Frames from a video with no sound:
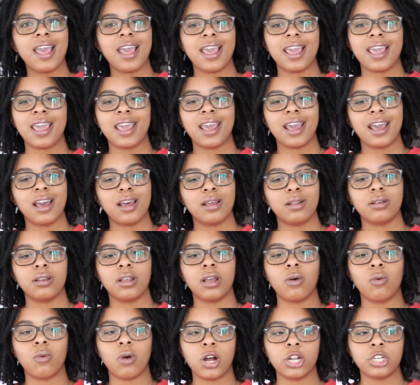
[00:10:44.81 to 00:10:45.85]

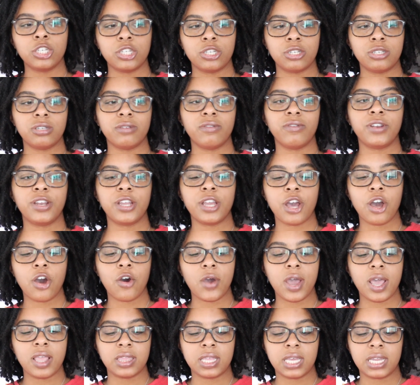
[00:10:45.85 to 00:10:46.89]
and watch a YouTube video,
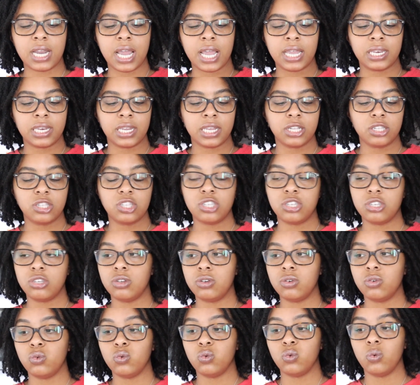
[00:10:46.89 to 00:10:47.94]
and then I need
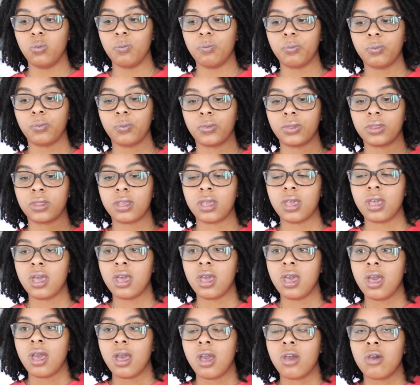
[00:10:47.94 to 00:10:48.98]
to
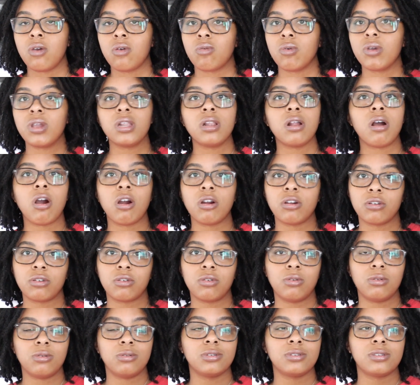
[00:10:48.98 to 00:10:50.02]
read
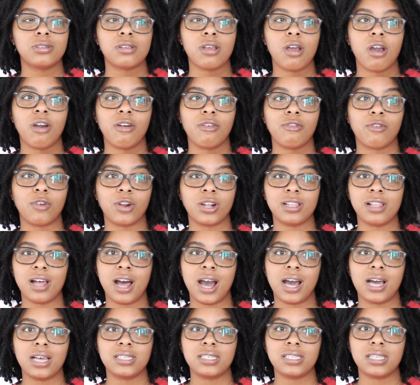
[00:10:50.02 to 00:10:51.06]
articles for
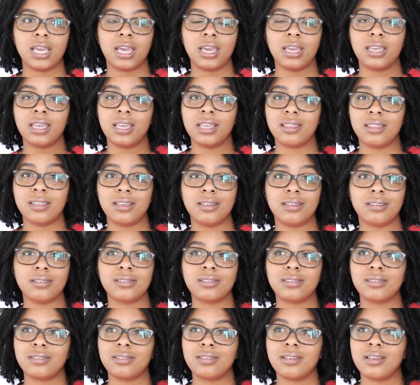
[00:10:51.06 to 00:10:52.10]
class and get
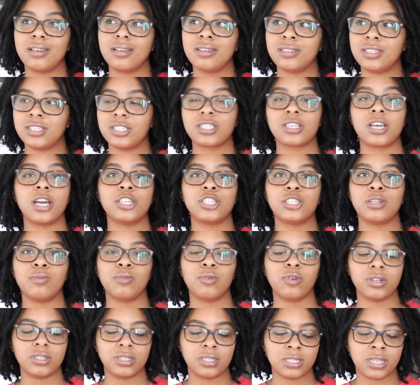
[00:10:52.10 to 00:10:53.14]
these discussion
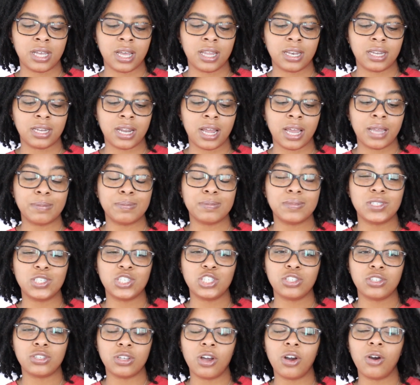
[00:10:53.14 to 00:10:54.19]
boards done. And I'm
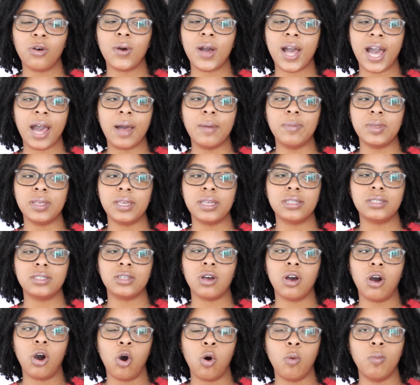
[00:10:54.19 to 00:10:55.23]
so happy
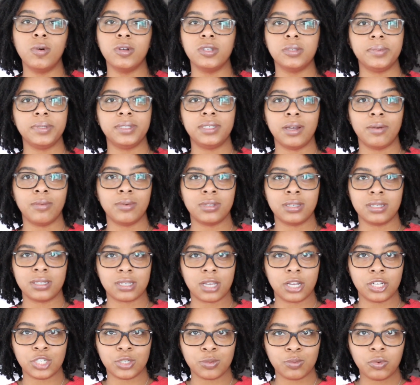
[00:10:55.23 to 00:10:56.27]
to almost be done with
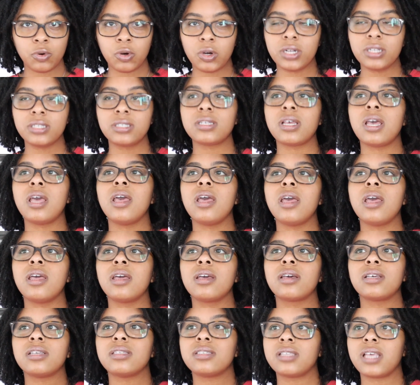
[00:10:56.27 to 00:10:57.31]
discussion boards
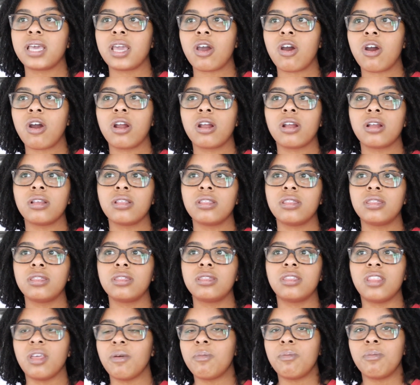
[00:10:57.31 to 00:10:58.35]
because they are
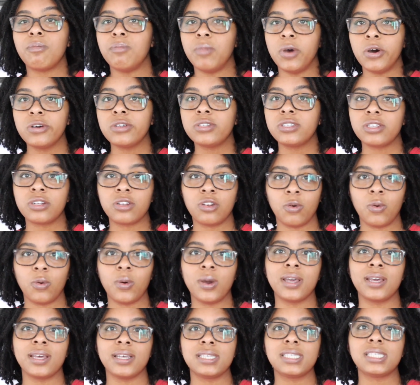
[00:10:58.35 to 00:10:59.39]
the most
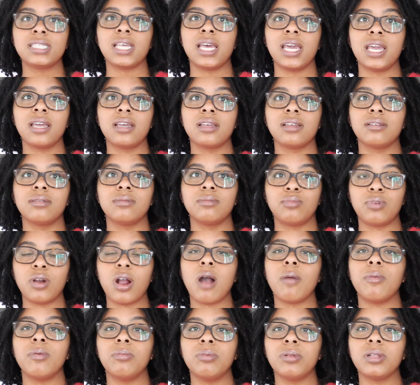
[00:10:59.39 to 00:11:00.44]
annoyingest thing
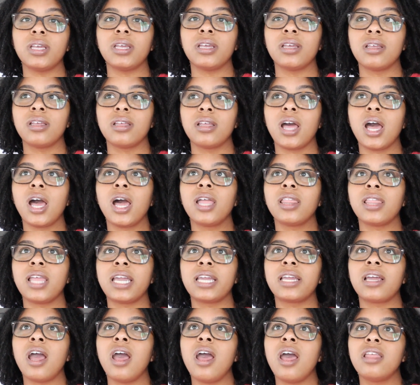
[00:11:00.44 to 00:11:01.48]
probably.
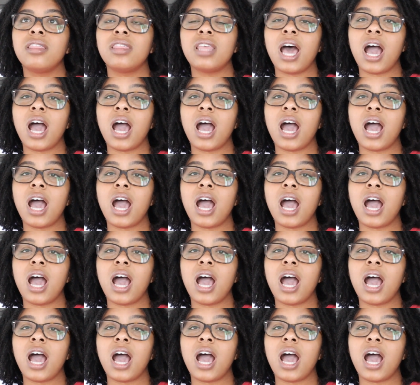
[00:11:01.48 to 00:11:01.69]
Like the